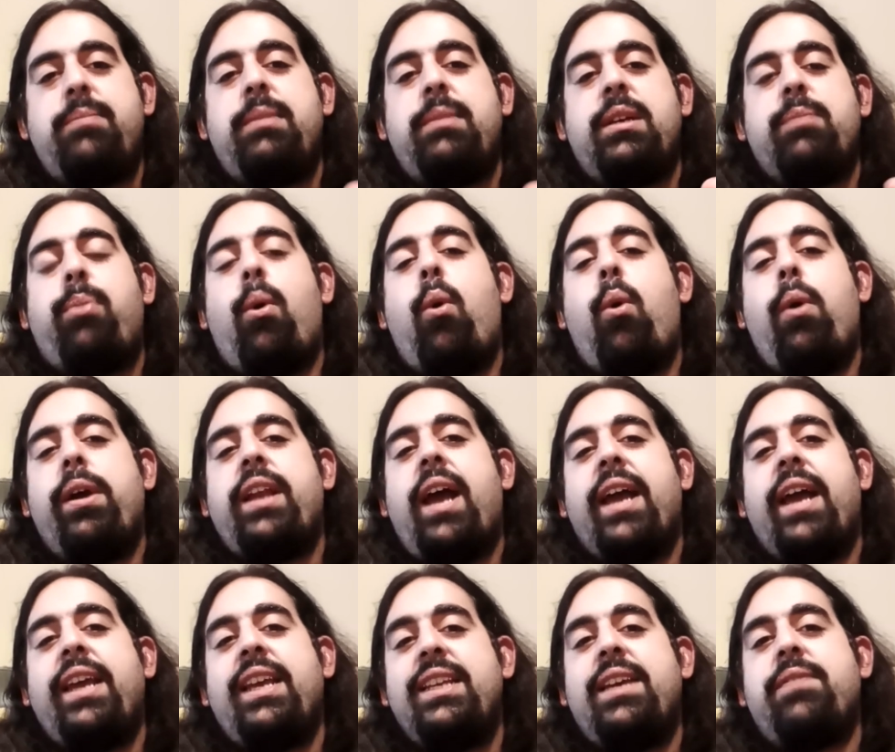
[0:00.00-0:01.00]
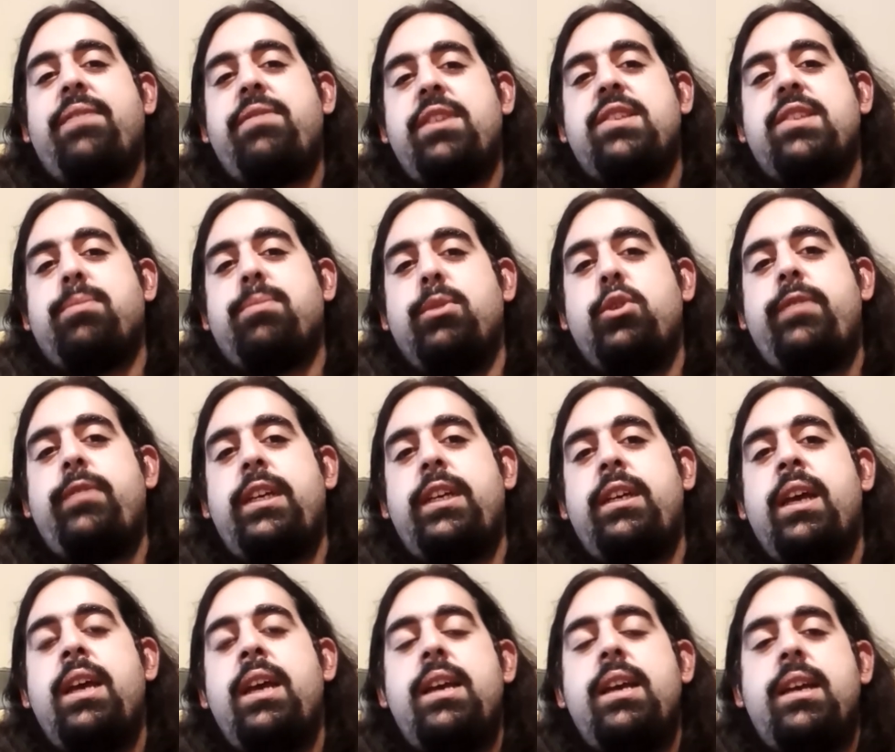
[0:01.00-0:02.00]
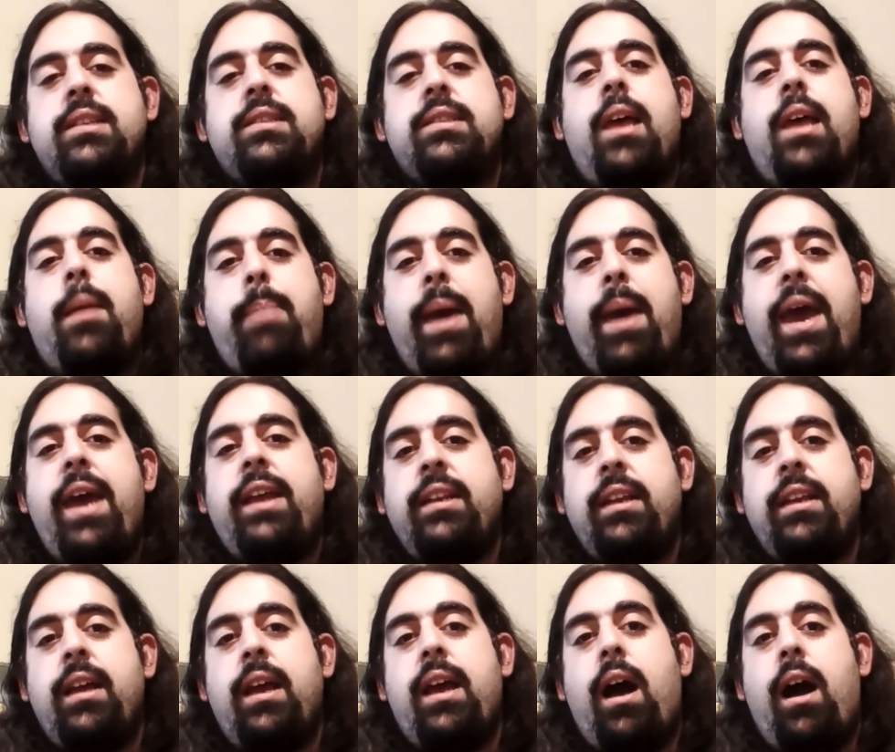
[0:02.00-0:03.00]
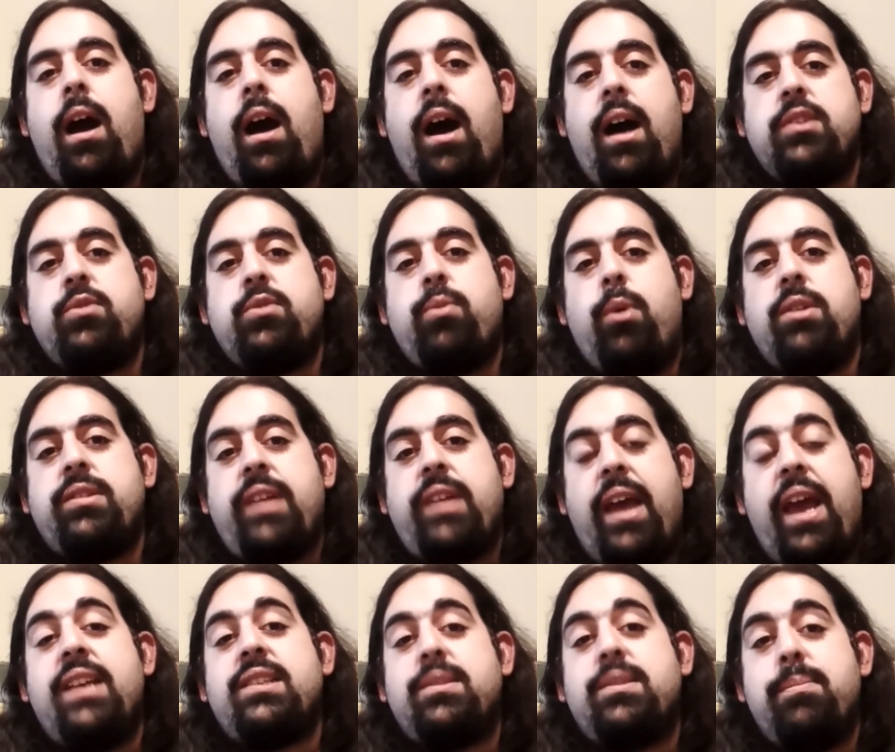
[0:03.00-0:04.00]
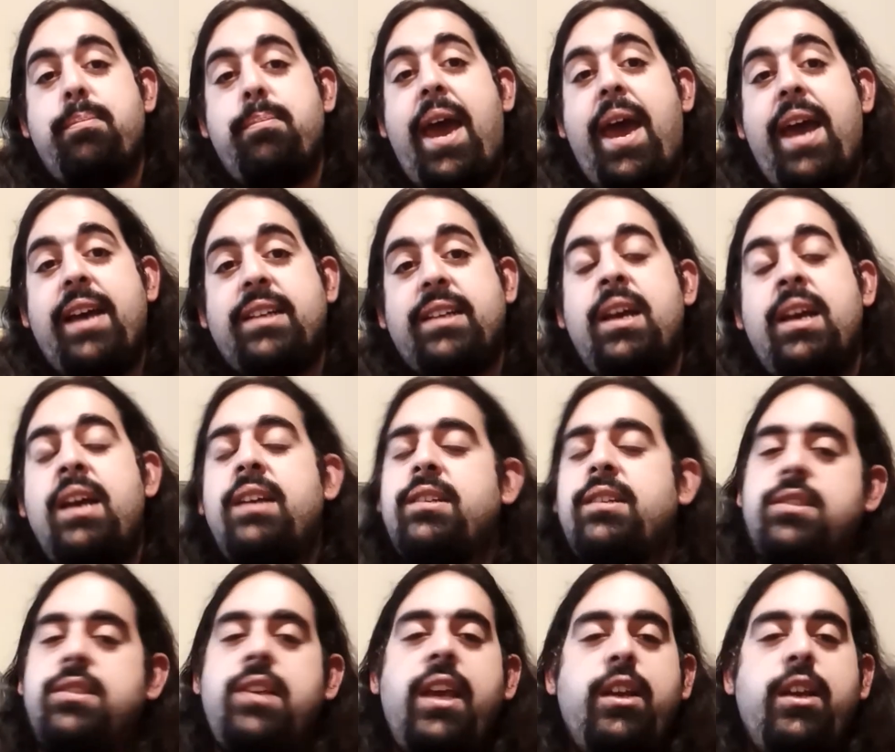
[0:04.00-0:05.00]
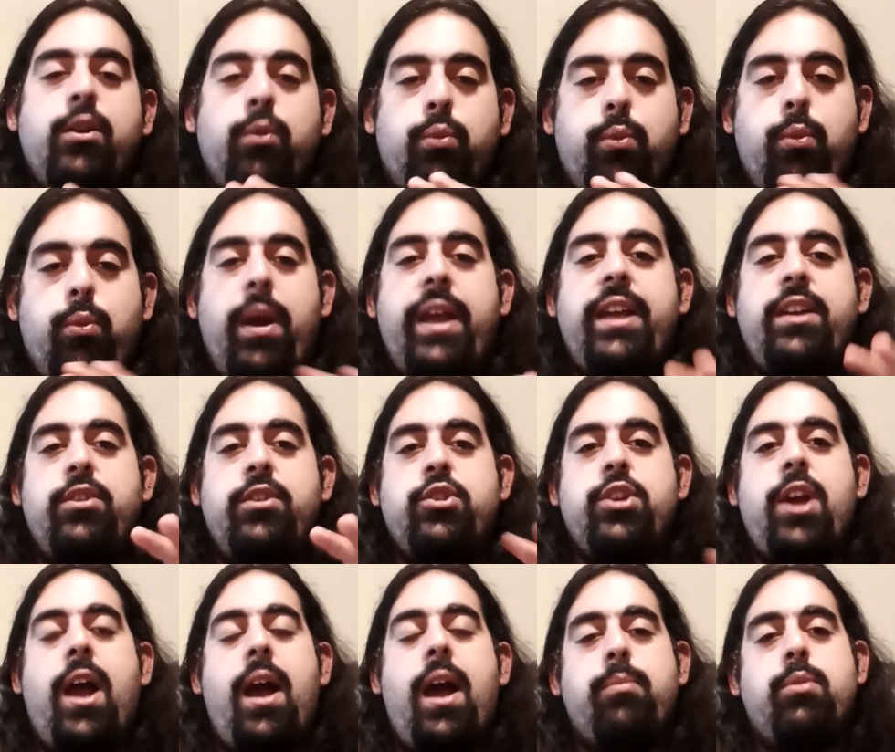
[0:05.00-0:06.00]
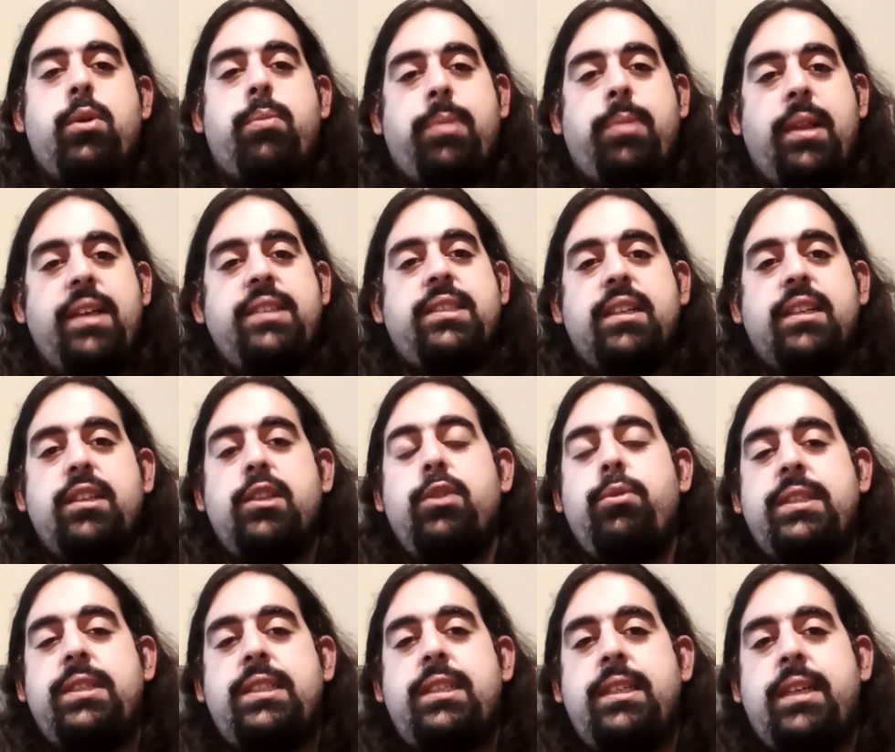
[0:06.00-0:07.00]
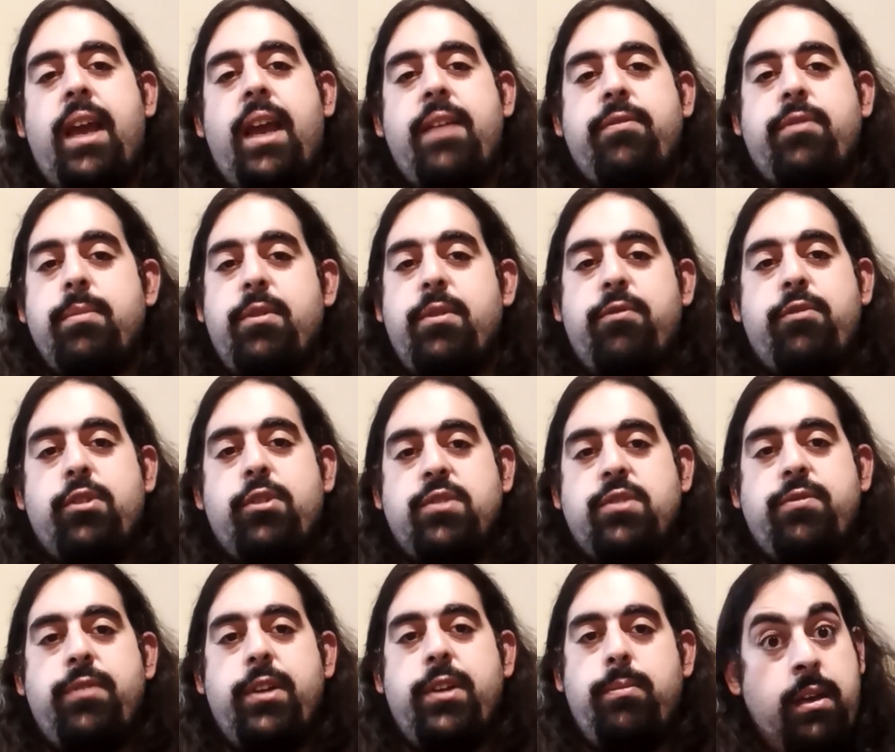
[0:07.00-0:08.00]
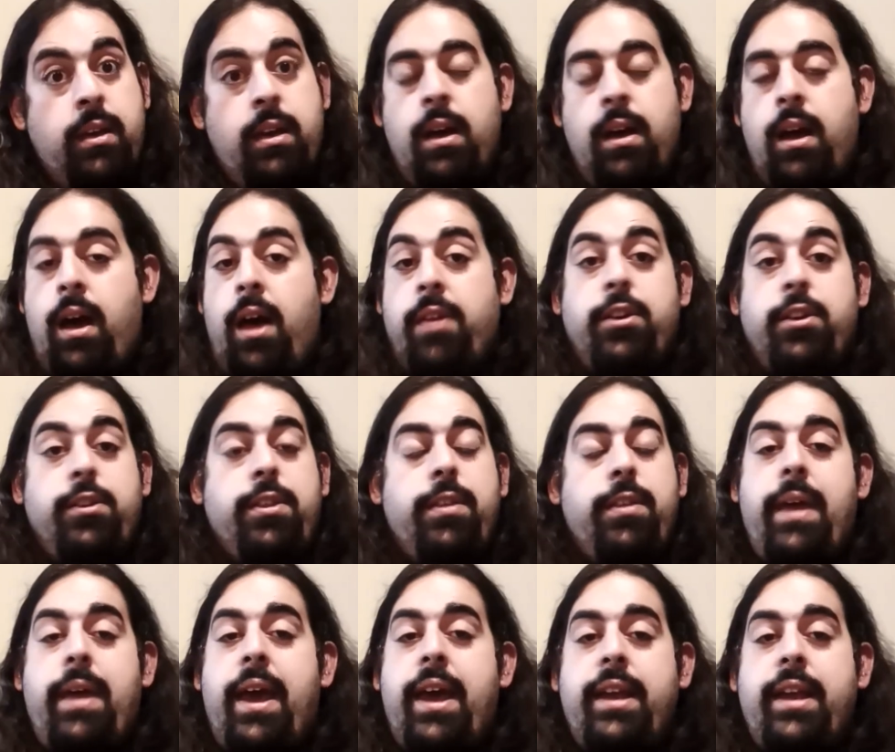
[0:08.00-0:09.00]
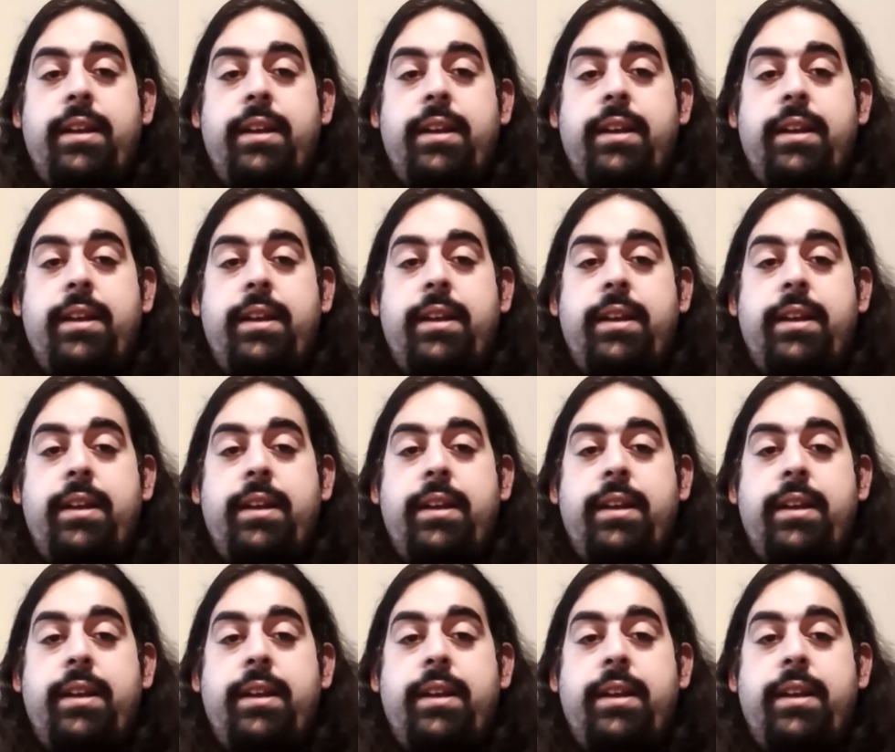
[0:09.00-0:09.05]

point I could give this movie is that Patton Oswalt as Max does a great job replacing Louis C.K. from the first film. Other than that,